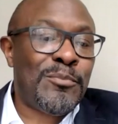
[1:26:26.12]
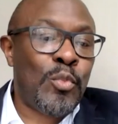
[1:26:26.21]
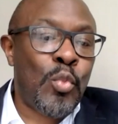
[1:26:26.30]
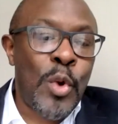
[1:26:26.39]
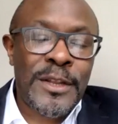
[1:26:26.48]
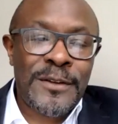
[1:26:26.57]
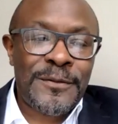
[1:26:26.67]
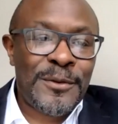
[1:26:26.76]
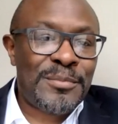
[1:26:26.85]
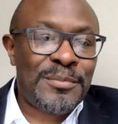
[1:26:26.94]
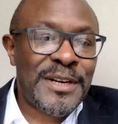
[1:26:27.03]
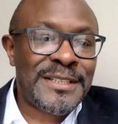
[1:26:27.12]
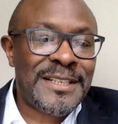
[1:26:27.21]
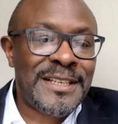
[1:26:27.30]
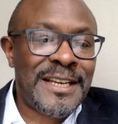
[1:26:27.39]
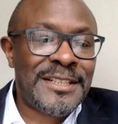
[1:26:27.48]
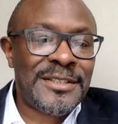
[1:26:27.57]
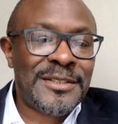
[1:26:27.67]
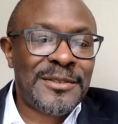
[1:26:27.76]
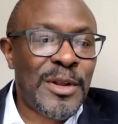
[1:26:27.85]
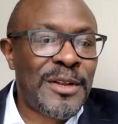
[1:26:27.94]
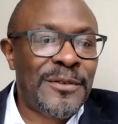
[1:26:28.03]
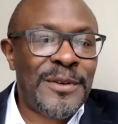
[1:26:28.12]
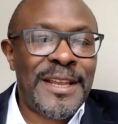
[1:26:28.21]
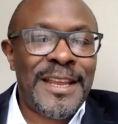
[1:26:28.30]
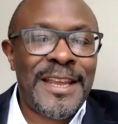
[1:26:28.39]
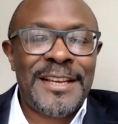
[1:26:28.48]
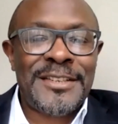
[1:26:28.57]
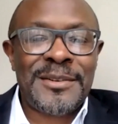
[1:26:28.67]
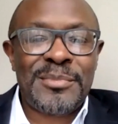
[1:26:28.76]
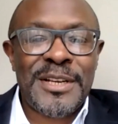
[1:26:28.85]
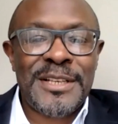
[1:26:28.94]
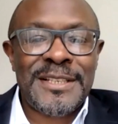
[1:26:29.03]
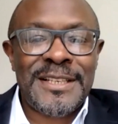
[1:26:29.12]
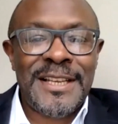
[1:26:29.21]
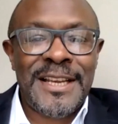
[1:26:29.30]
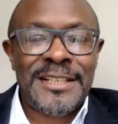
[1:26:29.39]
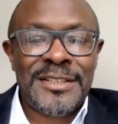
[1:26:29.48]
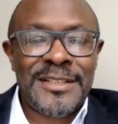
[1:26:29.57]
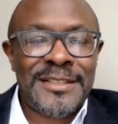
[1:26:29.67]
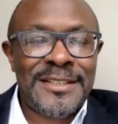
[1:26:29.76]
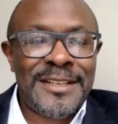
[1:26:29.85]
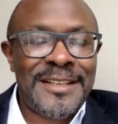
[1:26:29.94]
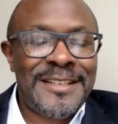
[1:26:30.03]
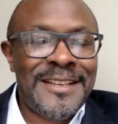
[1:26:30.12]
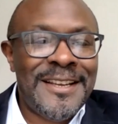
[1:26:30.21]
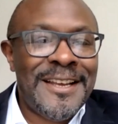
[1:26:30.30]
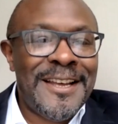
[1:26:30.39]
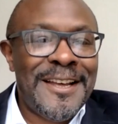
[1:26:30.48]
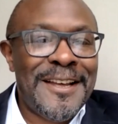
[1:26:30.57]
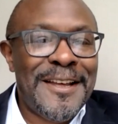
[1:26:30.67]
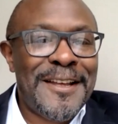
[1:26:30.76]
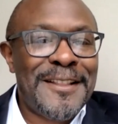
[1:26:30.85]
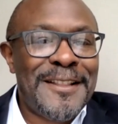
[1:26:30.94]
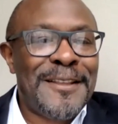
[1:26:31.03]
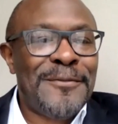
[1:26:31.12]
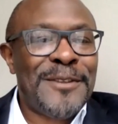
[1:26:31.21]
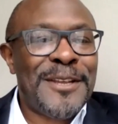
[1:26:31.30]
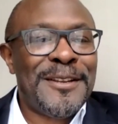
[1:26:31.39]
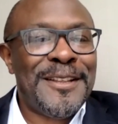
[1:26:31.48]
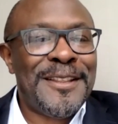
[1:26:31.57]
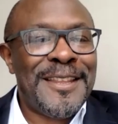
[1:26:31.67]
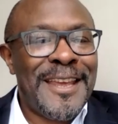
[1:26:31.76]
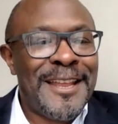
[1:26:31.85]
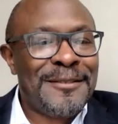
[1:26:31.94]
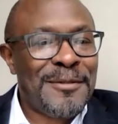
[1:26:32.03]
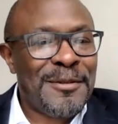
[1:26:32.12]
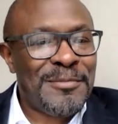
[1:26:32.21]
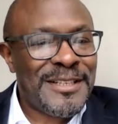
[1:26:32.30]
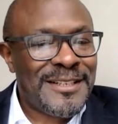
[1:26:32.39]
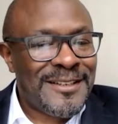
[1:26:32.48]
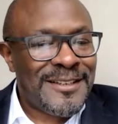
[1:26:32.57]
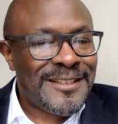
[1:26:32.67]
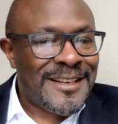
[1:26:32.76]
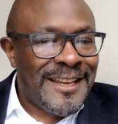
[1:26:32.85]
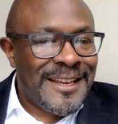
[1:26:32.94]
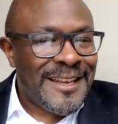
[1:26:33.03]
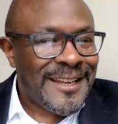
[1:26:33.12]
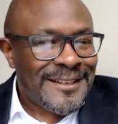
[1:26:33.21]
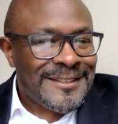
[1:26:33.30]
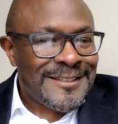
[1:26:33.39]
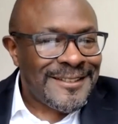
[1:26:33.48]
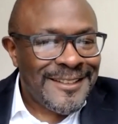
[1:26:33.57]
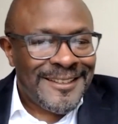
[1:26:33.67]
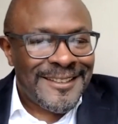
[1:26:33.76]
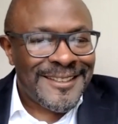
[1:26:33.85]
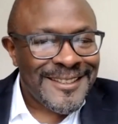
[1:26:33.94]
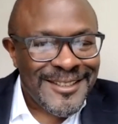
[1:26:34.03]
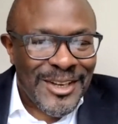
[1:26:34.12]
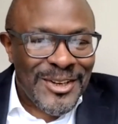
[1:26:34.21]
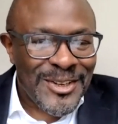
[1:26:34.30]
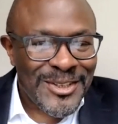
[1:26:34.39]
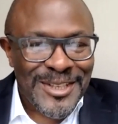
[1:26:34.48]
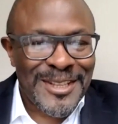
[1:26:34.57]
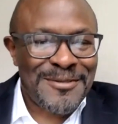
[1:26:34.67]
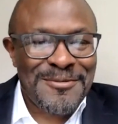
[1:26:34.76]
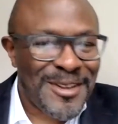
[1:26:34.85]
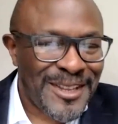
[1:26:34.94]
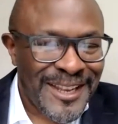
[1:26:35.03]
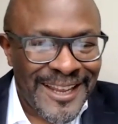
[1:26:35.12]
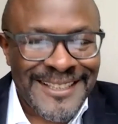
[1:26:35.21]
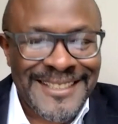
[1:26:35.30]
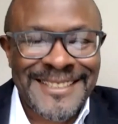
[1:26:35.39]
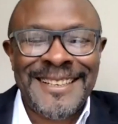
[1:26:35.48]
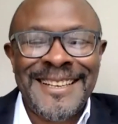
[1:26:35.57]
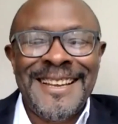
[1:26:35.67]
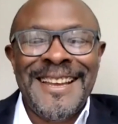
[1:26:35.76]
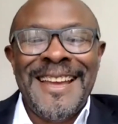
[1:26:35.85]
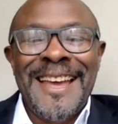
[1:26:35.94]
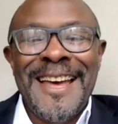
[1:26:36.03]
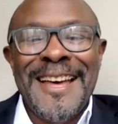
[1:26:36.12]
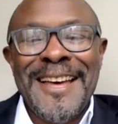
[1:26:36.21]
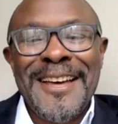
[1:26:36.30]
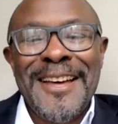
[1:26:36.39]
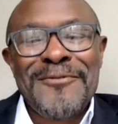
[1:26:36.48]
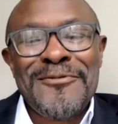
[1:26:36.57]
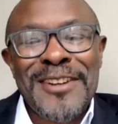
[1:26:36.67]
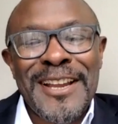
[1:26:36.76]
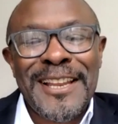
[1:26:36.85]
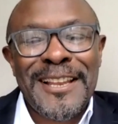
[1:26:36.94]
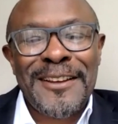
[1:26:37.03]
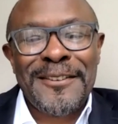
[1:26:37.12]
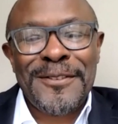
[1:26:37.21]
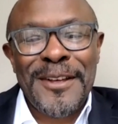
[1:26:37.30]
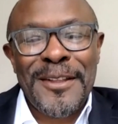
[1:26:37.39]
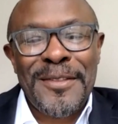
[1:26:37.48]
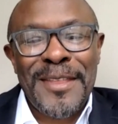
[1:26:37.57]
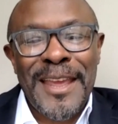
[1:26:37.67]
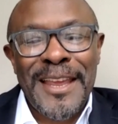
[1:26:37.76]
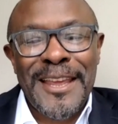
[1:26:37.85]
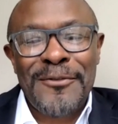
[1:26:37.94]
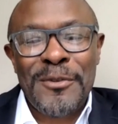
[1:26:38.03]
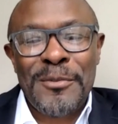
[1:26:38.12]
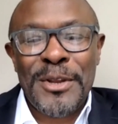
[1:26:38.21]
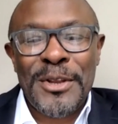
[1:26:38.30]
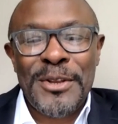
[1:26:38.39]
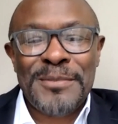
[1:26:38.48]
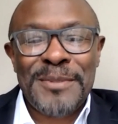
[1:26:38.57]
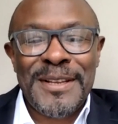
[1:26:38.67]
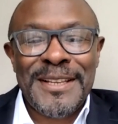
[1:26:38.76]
Wonderful presentations, wonderfully engaging presentations, and loved it at the end when we started getting in to the what next. I really love and thank everybody who's